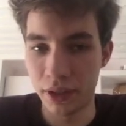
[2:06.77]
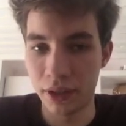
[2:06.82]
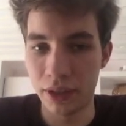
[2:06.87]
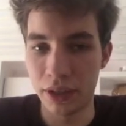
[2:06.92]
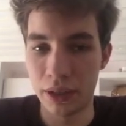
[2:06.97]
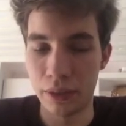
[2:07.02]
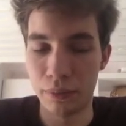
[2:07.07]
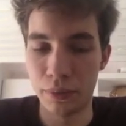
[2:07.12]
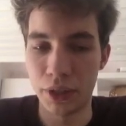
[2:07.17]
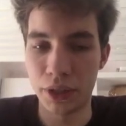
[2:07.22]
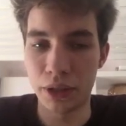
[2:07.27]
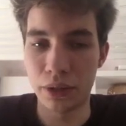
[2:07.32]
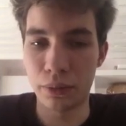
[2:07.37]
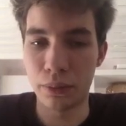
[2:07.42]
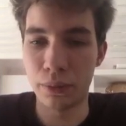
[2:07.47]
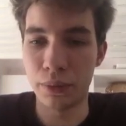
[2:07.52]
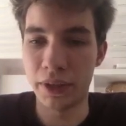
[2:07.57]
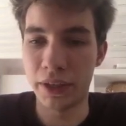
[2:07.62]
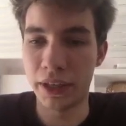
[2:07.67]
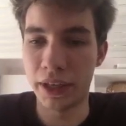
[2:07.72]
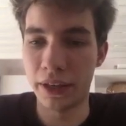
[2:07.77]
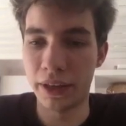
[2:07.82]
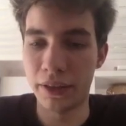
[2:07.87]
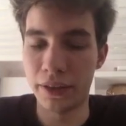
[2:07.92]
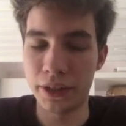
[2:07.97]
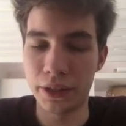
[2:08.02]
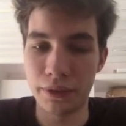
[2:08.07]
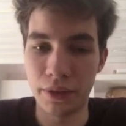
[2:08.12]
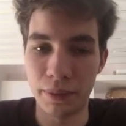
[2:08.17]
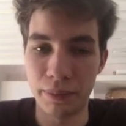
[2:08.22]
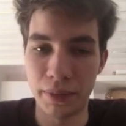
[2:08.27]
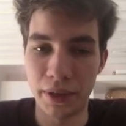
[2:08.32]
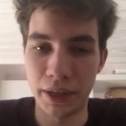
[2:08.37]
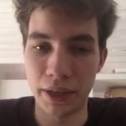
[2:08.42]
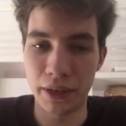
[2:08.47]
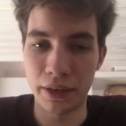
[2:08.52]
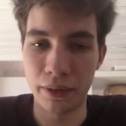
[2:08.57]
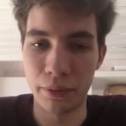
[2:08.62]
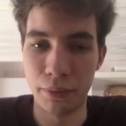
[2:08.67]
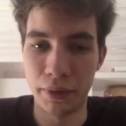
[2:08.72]
in which we gain this
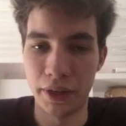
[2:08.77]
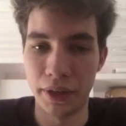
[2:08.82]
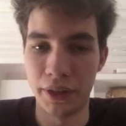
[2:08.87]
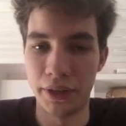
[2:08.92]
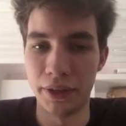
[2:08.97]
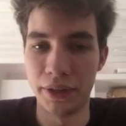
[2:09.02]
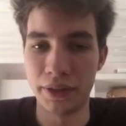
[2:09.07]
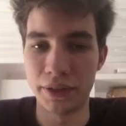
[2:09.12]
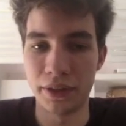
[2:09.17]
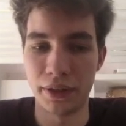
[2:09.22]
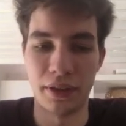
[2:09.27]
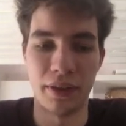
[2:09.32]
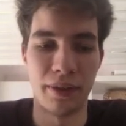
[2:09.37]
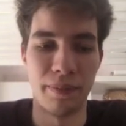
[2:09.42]
feedback where this